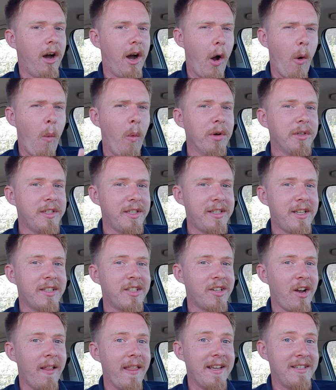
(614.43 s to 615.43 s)
I wanted to
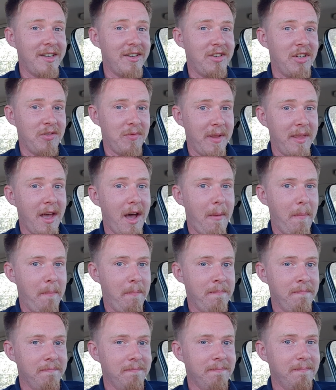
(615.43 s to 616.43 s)
start that sentence with
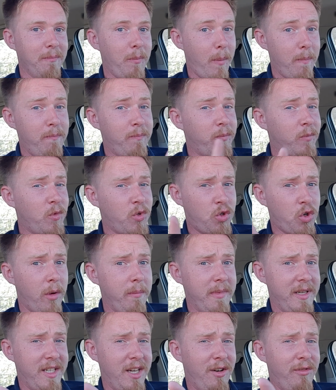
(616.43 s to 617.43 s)

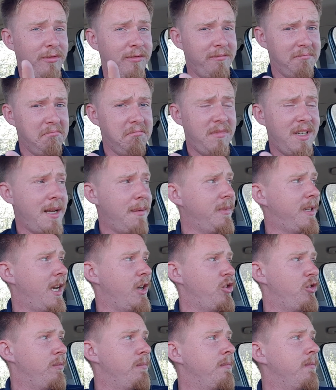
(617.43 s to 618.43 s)
Stop myself.
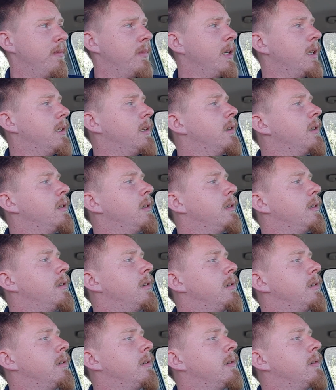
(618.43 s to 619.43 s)
Temptation.
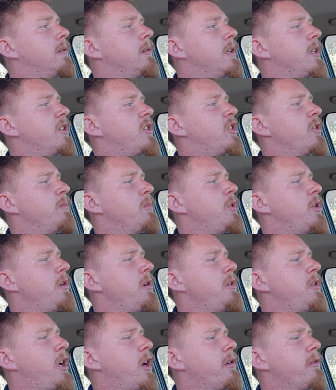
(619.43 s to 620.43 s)
There's some
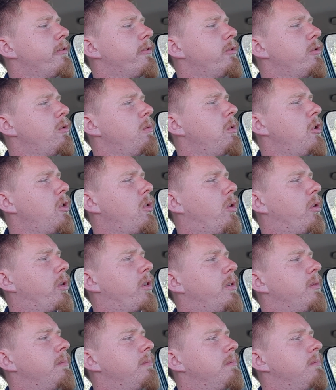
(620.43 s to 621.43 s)
dude going for a walk.
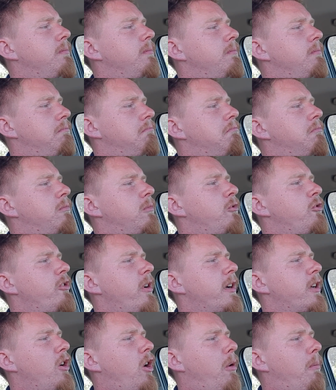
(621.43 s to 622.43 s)

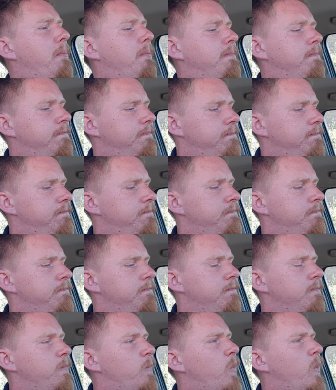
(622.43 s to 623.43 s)
Crack on.
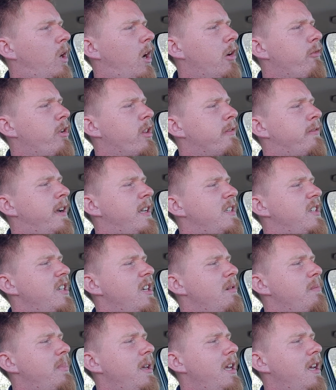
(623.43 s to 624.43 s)
I rather
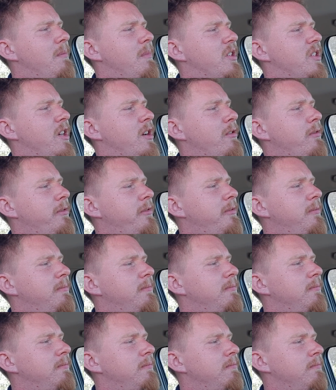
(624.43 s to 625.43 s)
fancy a beer myself.
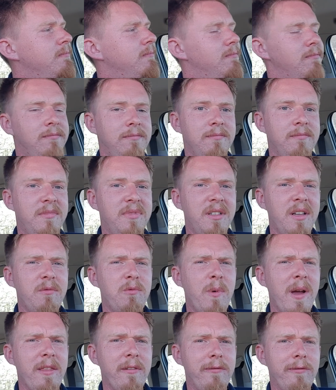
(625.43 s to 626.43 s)
There's
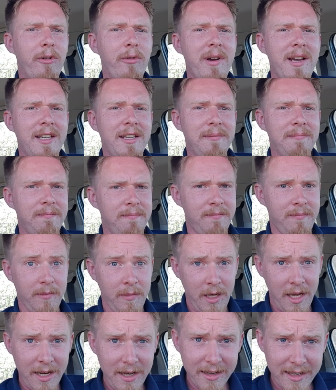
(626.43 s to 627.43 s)
enough weather for it, innit?
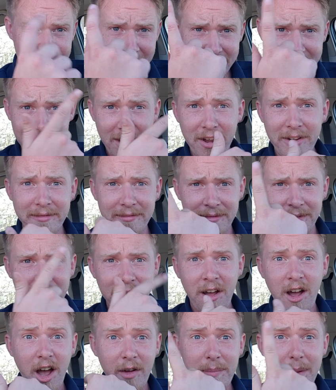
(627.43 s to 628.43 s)
And look at this, look!
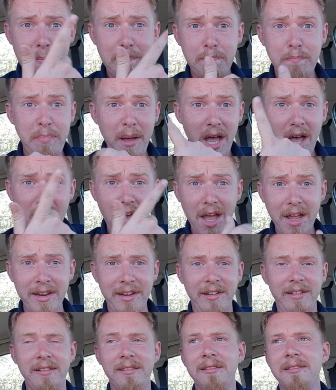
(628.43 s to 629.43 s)
I've been
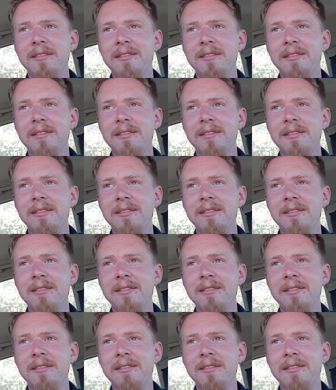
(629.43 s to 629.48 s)
burned!